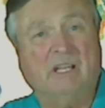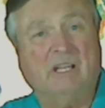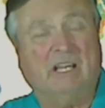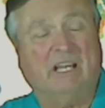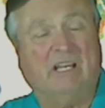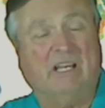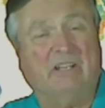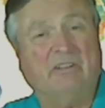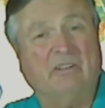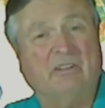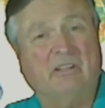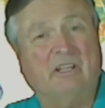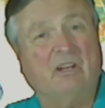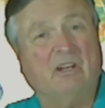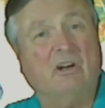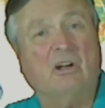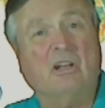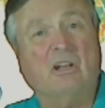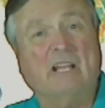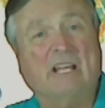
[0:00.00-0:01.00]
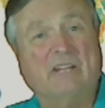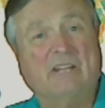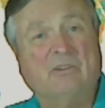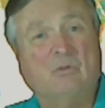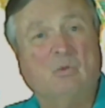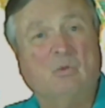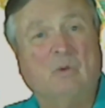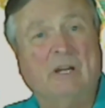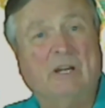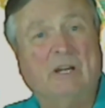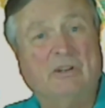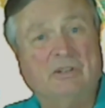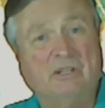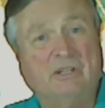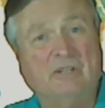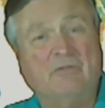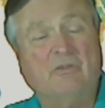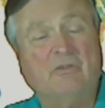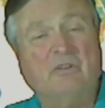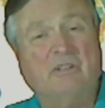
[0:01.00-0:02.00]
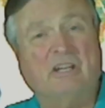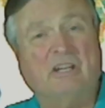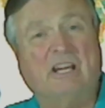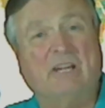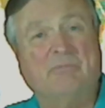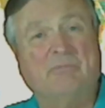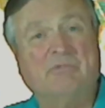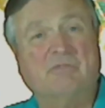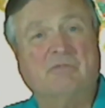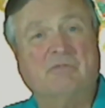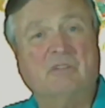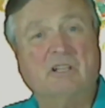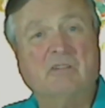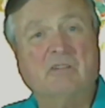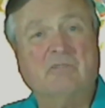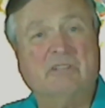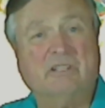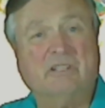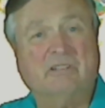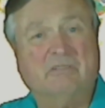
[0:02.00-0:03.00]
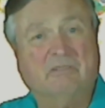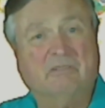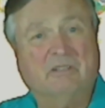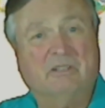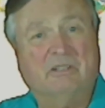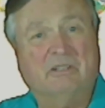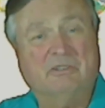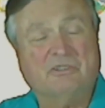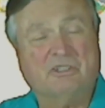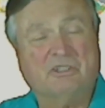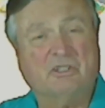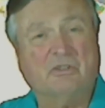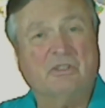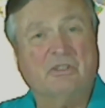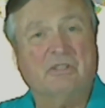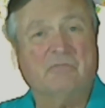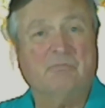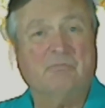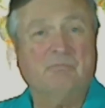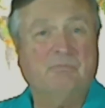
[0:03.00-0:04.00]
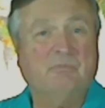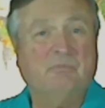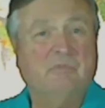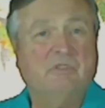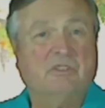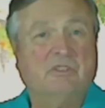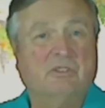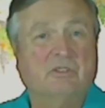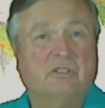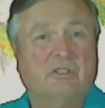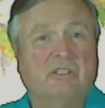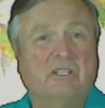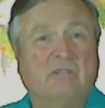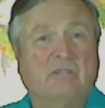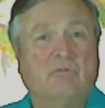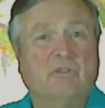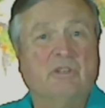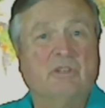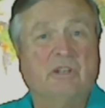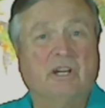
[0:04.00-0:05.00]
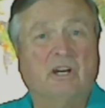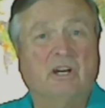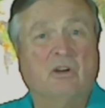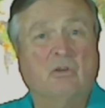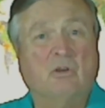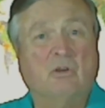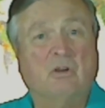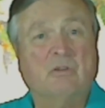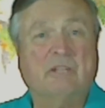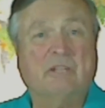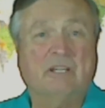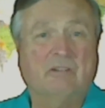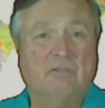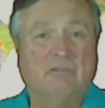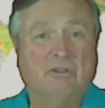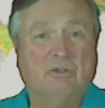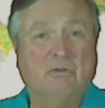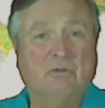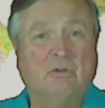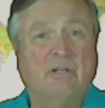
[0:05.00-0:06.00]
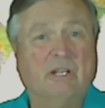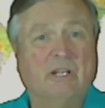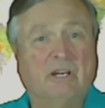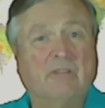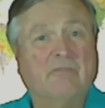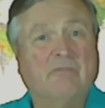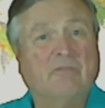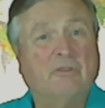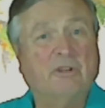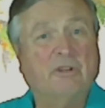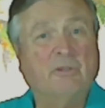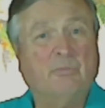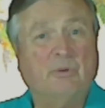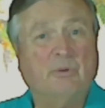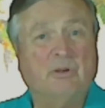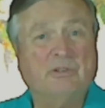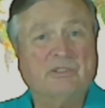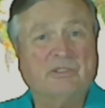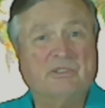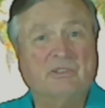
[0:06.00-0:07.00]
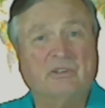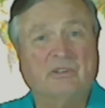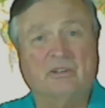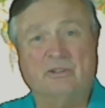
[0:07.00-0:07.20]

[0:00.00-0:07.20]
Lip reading: and they all had to wear different types of clothing, so that they would know, okay, are you an unfree person?